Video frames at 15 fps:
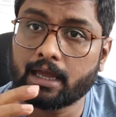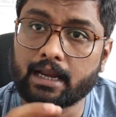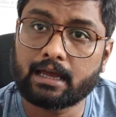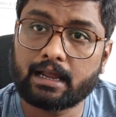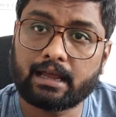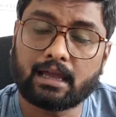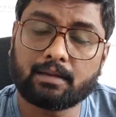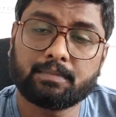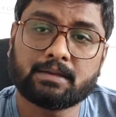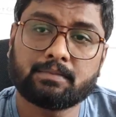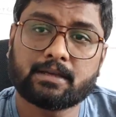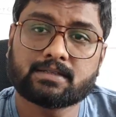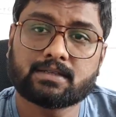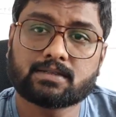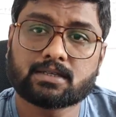And our I
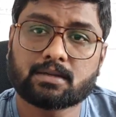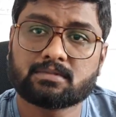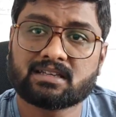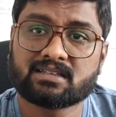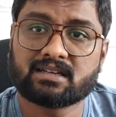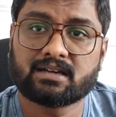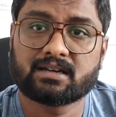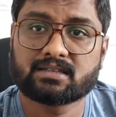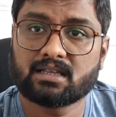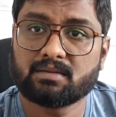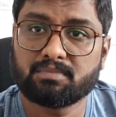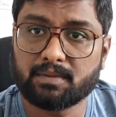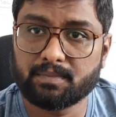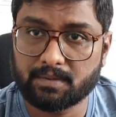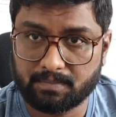P-based system doesn't understand
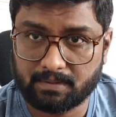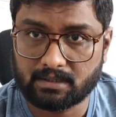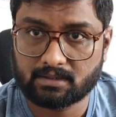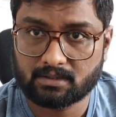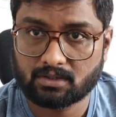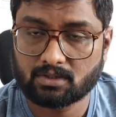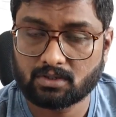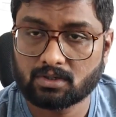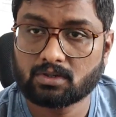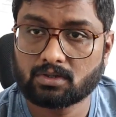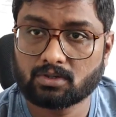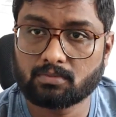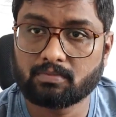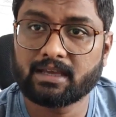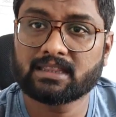P P P.
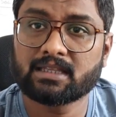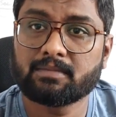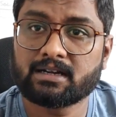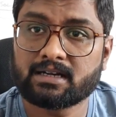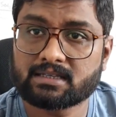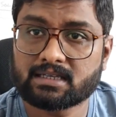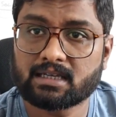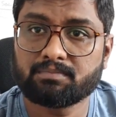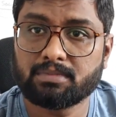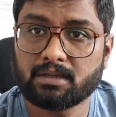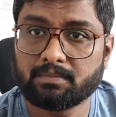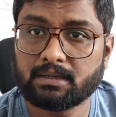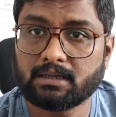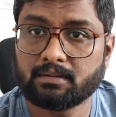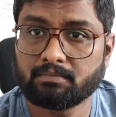To make them understand P
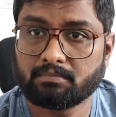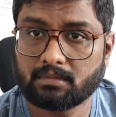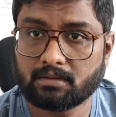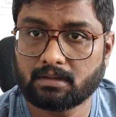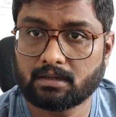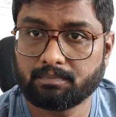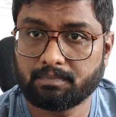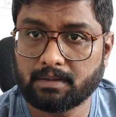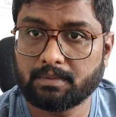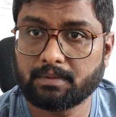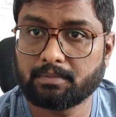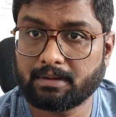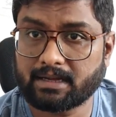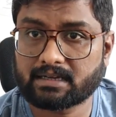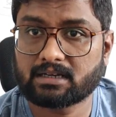P, uh, P P P
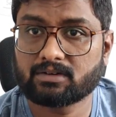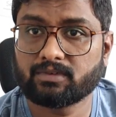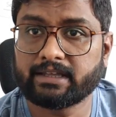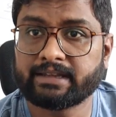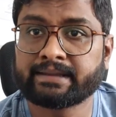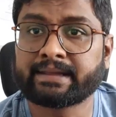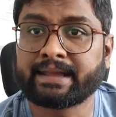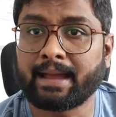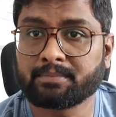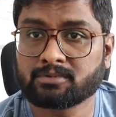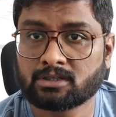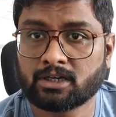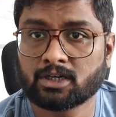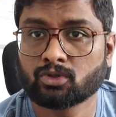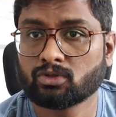packet, we
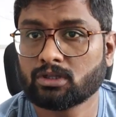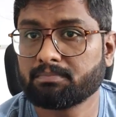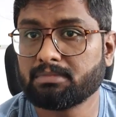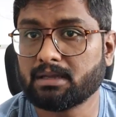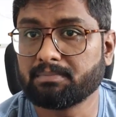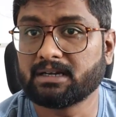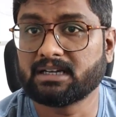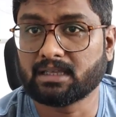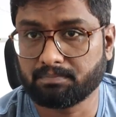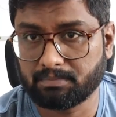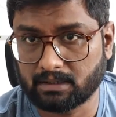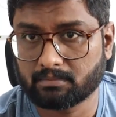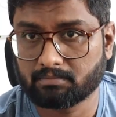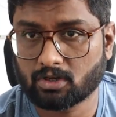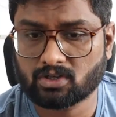encapsulate through the P P T
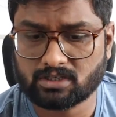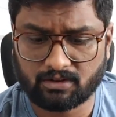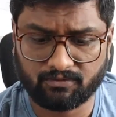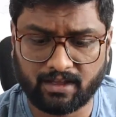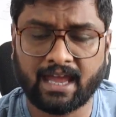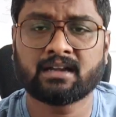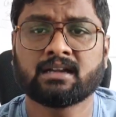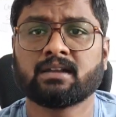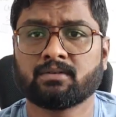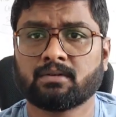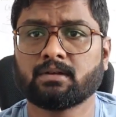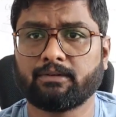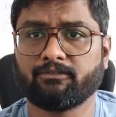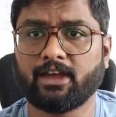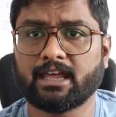P, because our W A N,
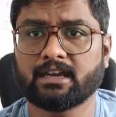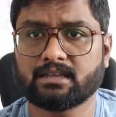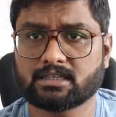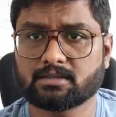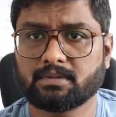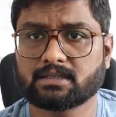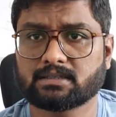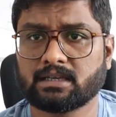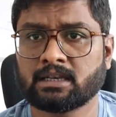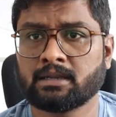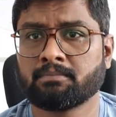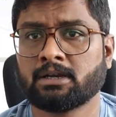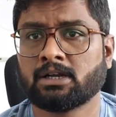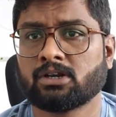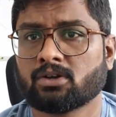W A N is basically
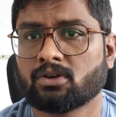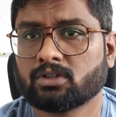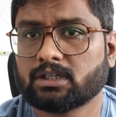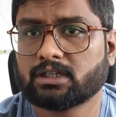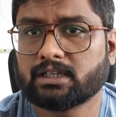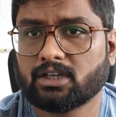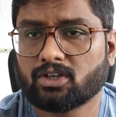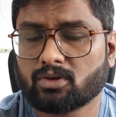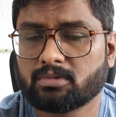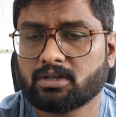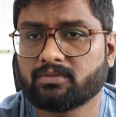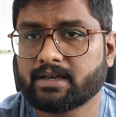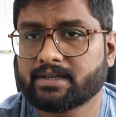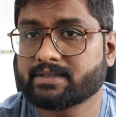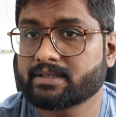built on the telecom
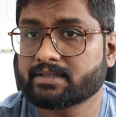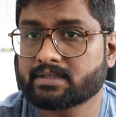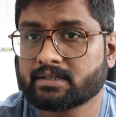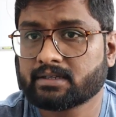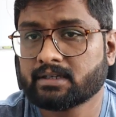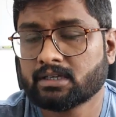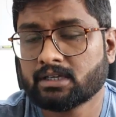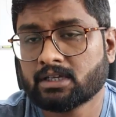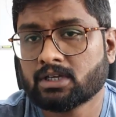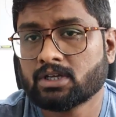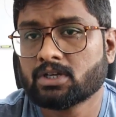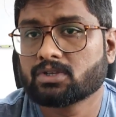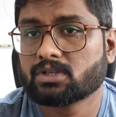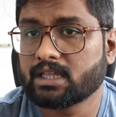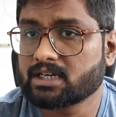devices.
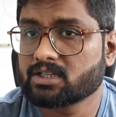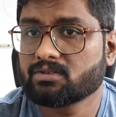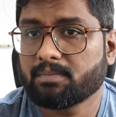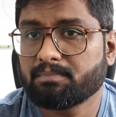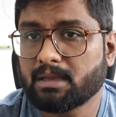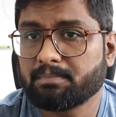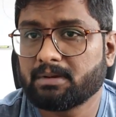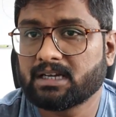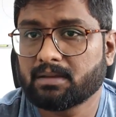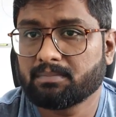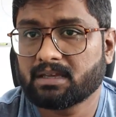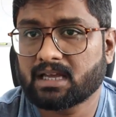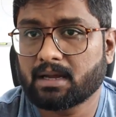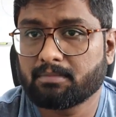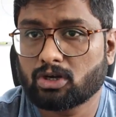So that is where P P T
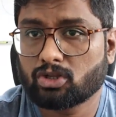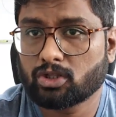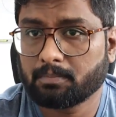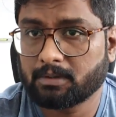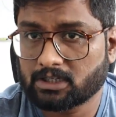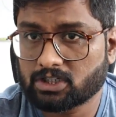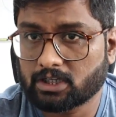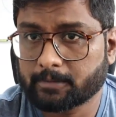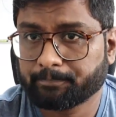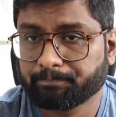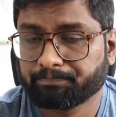P come into the picture.